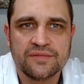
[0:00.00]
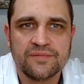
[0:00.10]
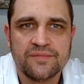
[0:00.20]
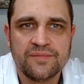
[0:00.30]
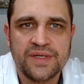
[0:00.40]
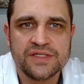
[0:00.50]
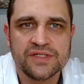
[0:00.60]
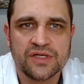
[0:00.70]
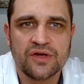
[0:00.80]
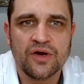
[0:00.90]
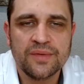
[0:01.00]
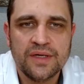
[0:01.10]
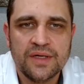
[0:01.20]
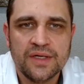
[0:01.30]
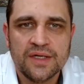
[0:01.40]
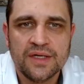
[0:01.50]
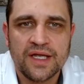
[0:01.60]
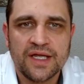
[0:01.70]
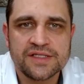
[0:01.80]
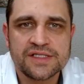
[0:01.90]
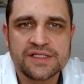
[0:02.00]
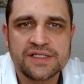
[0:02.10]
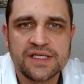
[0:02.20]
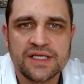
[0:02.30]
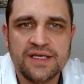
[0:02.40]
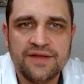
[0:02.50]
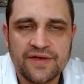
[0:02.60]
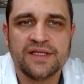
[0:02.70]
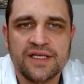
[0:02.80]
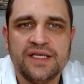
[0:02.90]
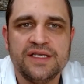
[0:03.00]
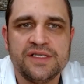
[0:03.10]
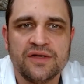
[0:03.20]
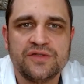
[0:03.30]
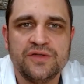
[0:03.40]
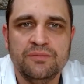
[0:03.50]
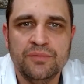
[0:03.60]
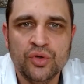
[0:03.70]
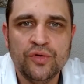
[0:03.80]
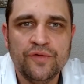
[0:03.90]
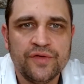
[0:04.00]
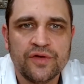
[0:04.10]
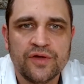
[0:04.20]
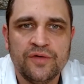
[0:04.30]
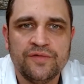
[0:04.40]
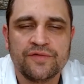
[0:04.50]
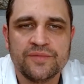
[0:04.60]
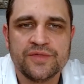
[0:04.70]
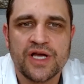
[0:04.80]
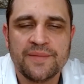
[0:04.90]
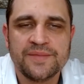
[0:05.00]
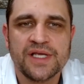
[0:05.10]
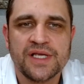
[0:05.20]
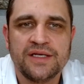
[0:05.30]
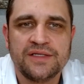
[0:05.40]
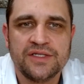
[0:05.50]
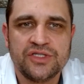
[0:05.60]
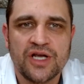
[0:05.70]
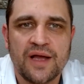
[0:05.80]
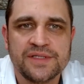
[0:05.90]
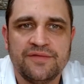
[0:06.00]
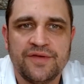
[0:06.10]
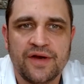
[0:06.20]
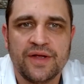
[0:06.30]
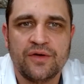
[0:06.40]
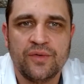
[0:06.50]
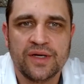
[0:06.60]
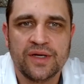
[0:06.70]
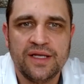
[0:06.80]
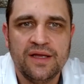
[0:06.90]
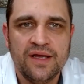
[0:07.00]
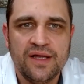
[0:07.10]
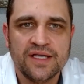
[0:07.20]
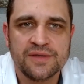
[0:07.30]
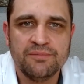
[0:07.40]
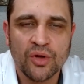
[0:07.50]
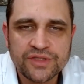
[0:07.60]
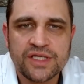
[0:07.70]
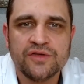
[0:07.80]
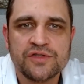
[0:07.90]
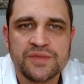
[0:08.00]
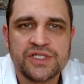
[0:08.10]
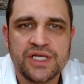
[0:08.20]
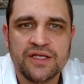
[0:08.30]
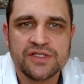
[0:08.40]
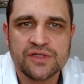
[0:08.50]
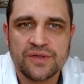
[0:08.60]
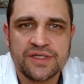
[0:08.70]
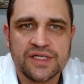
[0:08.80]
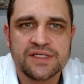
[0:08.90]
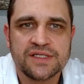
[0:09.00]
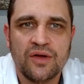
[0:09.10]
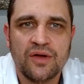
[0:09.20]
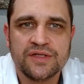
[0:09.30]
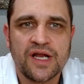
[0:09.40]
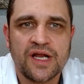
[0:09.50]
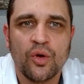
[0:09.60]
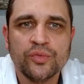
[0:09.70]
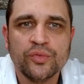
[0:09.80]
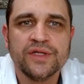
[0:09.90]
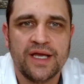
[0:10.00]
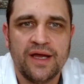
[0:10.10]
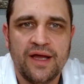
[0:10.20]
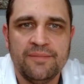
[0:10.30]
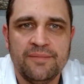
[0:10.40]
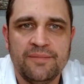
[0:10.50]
pieces of curb. It's significantly easier to move. You can move it from job site to job site very quickly. It's a multi-use machine, so it's not only a motor